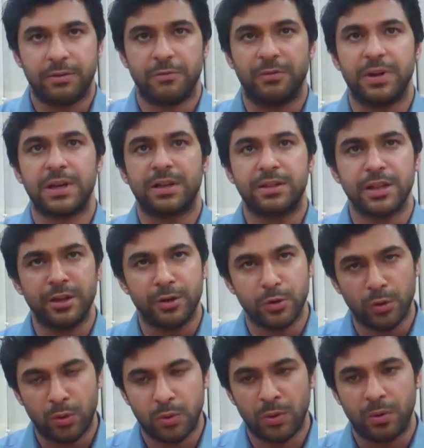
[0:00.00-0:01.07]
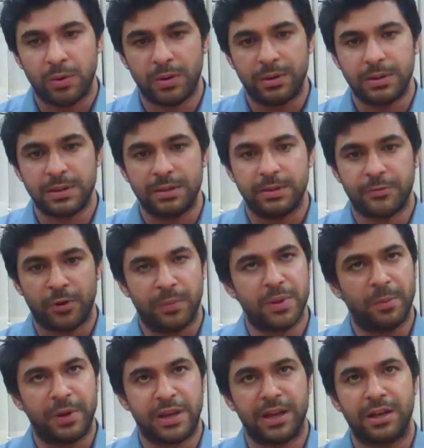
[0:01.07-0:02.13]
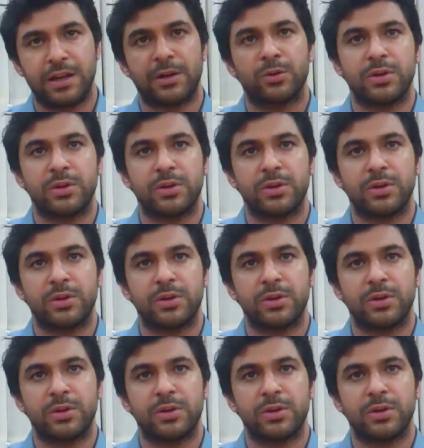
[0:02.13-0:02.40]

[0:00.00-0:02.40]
where they know from the beginning